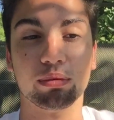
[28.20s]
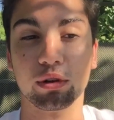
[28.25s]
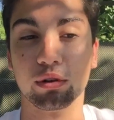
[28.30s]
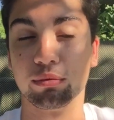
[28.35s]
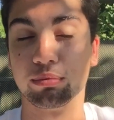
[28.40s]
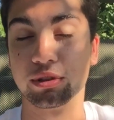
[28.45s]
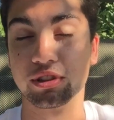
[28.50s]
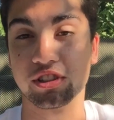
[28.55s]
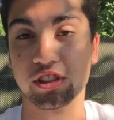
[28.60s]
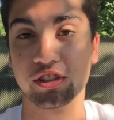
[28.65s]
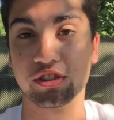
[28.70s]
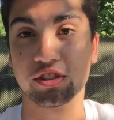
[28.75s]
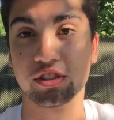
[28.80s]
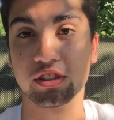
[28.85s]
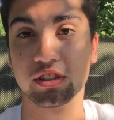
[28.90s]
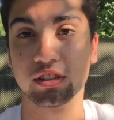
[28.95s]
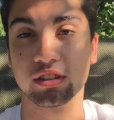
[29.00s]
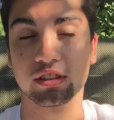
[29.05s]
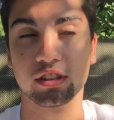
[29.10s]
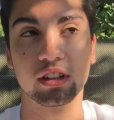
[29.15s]
pole
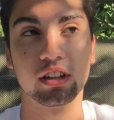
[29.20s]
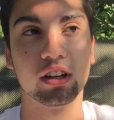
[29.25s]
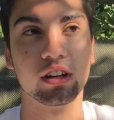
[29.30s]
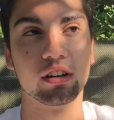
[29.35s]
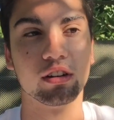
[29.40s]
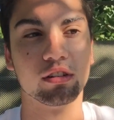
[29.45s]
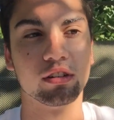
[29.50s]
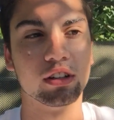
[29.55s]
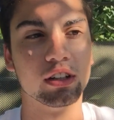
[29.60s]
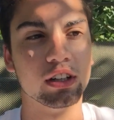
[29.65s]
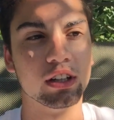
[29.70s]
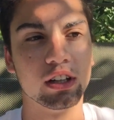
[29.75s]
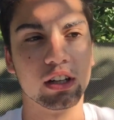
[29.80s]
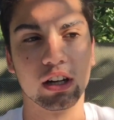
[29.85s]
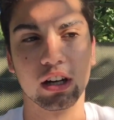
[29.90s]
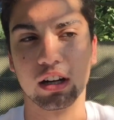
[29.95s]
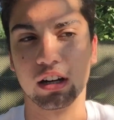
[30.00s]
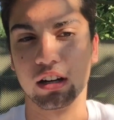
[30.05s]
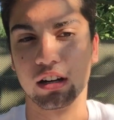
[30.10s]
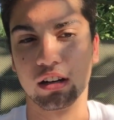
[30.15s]
position, you know.
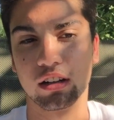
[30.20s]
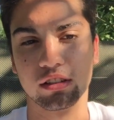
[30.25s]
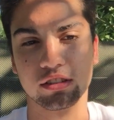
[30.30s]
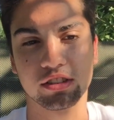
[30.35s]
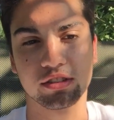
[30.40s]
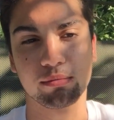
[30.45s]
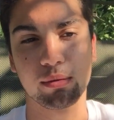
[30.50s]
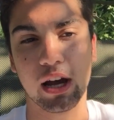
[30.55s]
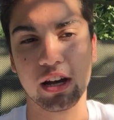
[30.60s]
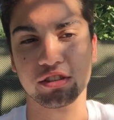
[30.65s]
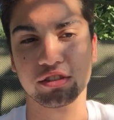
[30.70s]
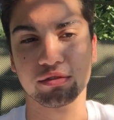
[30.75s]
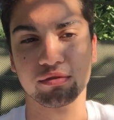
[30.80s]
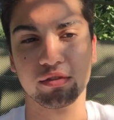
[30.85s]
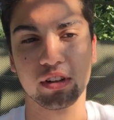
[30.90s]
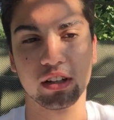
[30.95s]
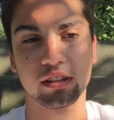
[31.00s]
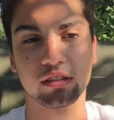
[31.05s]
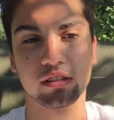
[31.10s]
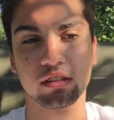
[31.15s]
Sebastian
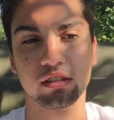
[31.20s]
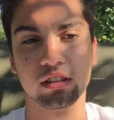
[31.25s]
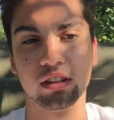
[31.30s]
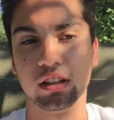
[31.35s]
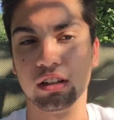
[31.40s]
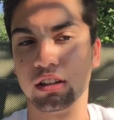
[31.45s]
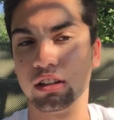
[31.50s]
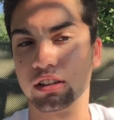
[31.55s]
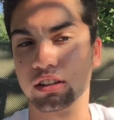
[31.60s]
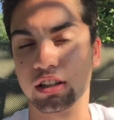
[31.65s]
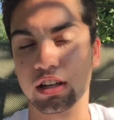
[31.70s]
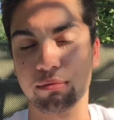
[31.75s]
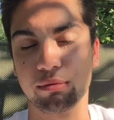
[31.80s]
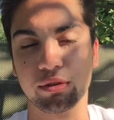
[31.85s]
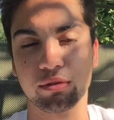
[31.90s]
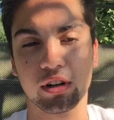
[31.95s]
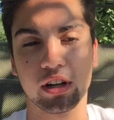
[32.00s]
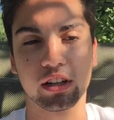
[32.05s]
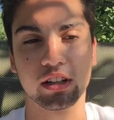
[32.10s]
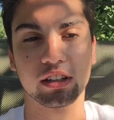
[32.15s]
Vettel,
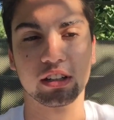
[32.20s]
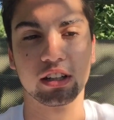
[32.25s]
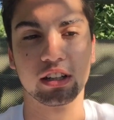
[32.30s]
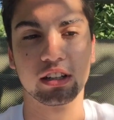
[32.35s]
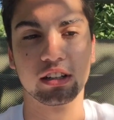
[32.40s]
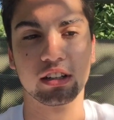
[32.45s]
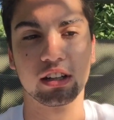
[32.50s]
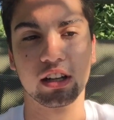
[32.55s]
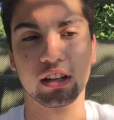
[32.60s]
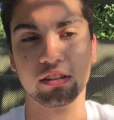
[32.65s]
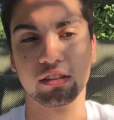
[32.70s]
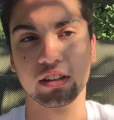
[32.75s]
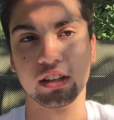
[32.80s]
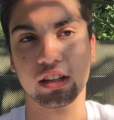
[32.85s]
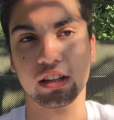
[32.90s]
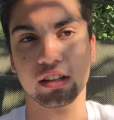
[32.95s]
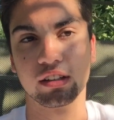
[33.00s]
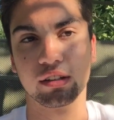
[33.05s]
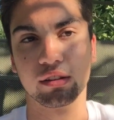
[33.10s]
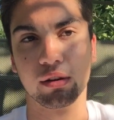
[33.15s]
Kimi Raikkonen, and
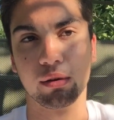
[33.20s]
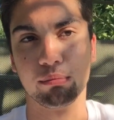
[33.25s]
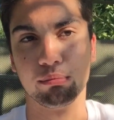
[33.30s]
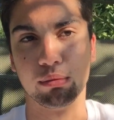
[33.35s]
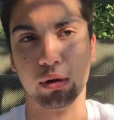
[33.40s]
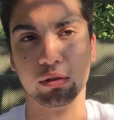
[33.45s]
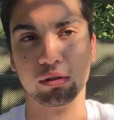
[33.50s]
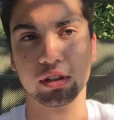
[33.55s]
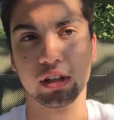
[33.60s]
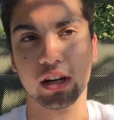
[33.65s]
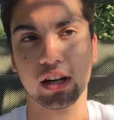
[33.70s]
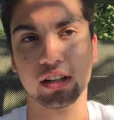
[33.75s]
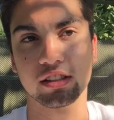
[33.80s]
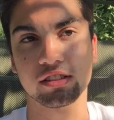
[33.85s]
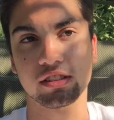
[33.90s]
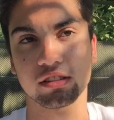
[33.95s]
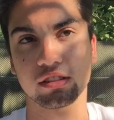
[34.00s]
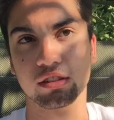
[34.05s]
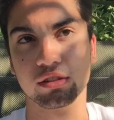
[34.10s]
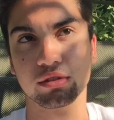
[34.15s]
then
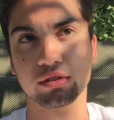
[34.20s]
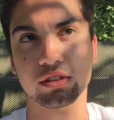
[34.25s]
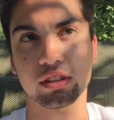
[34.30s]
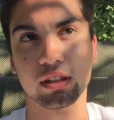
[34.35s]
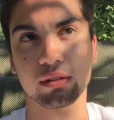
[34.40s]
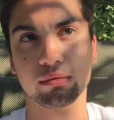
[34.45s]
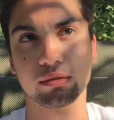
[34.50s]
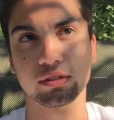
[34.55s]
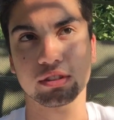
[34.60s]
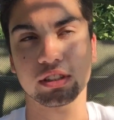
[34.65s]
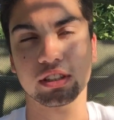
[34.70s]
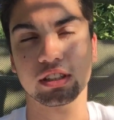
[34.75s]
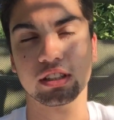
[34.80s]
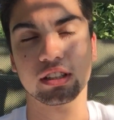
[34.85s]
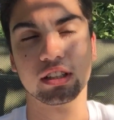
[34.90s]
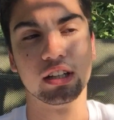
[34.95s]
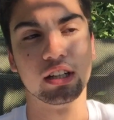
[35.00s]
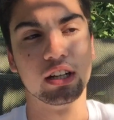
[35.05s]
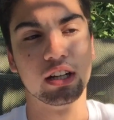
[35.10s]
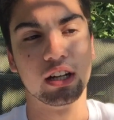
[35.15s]
Bottas and Lewis
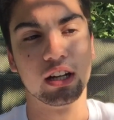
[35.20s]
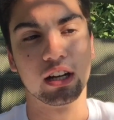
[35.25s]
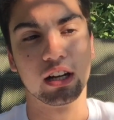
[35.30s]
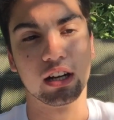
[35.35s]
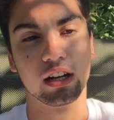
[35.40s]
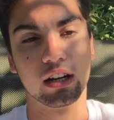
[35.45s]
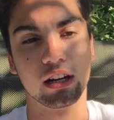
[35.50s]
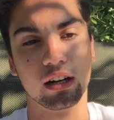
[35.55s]
Hamilton.